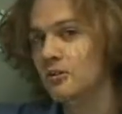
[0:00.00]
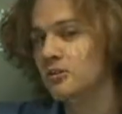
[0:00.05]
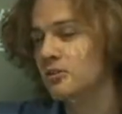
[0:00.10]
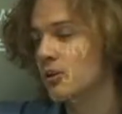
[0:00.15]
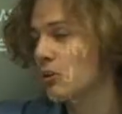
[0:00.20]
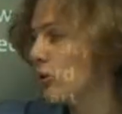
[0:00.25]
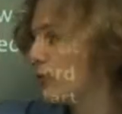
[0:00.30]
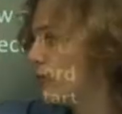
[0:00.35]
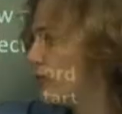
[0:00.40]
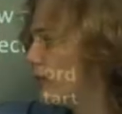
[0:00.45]
is a
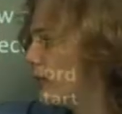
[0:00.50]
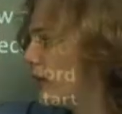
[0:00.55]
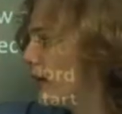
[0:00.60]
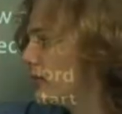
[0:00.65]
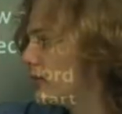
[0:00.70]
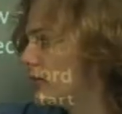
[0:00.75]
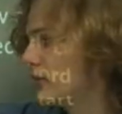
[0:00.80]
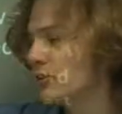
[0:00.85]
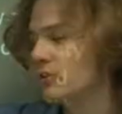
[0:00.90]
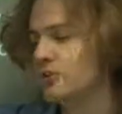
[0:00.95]
lot
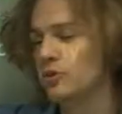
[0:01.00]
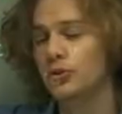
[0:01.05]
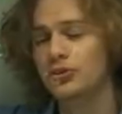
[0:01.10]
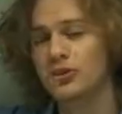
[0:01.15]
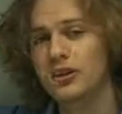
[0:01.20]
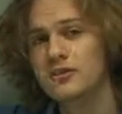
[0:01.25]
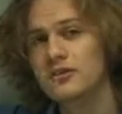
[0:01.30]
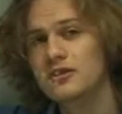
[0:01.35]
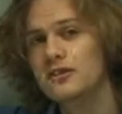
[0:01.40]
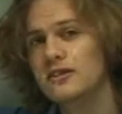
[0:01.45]
flatter, so its
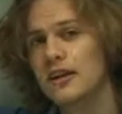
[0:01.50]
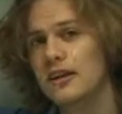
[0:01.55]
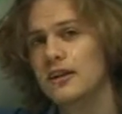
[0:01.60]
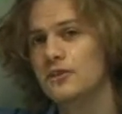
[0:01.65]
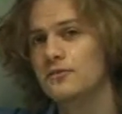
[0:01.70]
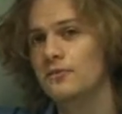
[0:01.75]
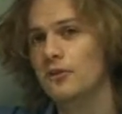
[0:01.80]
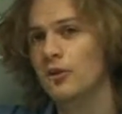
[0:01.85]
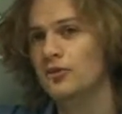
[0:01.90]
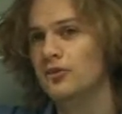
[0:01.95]
instantaneous
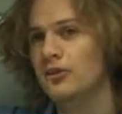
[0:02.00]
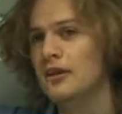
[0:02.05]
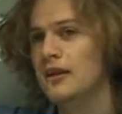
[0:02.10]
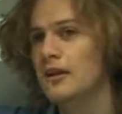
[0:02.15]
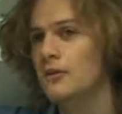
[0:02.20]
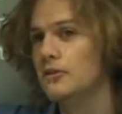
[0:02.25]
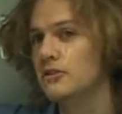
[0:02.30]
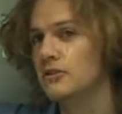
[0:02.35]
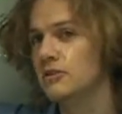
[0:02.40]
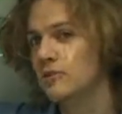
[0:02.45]
velocity
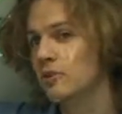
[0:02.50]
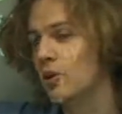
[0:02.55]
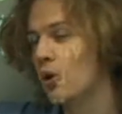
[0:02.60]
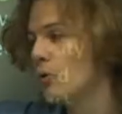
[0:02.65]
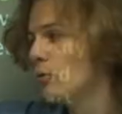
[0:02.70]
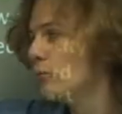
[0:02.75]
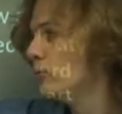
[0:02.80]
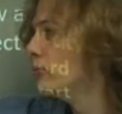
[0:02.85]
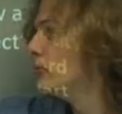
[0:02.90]
here is slow,